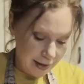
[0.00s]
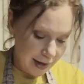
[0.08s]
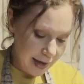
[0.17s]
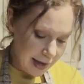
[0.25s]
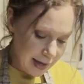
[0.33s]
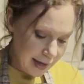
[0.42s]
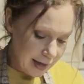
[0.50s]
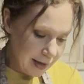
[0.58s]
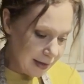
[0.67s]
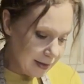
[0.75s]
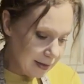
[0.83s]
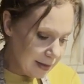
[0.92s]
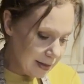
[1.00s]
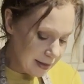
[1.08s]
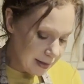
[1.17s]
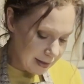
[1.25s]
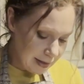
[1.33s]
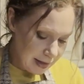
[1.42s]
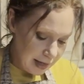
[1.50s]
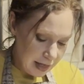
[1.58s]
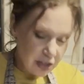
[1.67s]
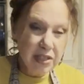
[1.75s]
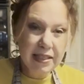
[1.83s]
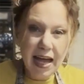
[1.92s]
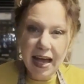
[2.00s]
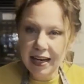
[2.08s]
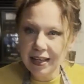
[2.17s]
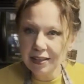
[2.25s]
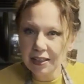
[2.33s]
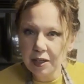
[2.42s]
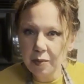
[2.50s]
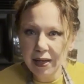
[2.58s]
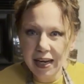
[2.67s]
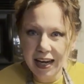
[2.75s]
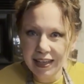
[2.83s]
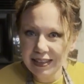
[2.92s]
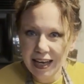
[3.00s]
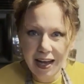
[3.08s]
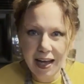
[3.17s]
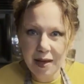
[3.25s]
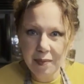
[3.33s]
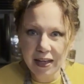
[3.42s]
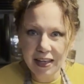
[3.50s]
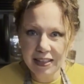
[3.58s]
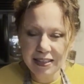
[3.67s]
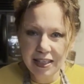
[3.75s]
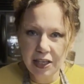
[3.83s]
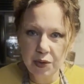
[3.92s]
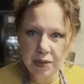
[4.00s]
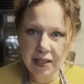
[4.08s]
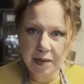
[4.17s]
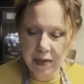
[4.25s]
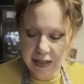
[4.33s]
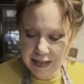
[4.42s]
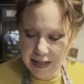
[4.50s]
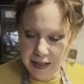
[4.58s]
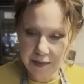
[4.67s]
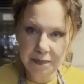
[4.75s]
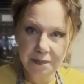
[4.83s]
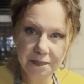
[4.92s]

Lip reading: And just adding a little bit at a time and continuously mixing.